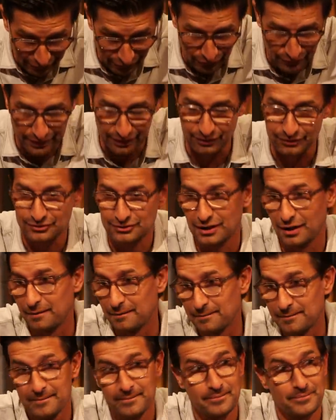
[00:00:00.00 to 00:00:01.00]
Yeah, I love
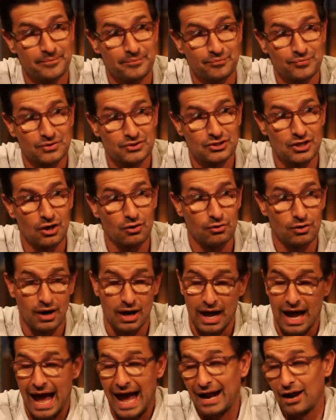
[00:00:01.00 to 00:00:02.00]
so, that.
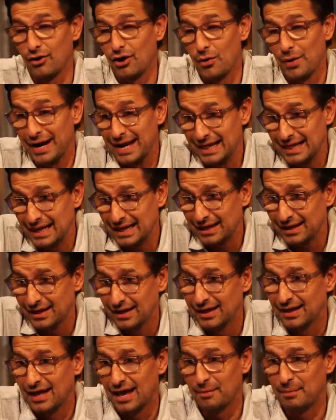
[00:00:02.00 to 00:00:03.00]
So, I don't know anything
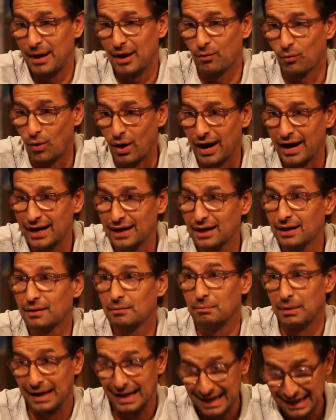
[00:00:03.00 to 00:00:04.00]
about wine,
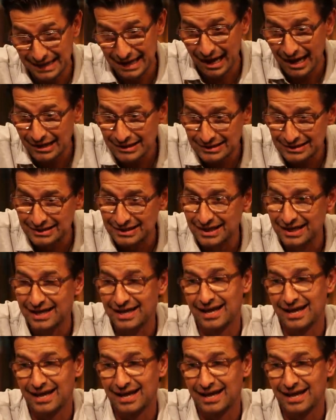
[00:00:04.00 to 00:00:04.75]
but he does.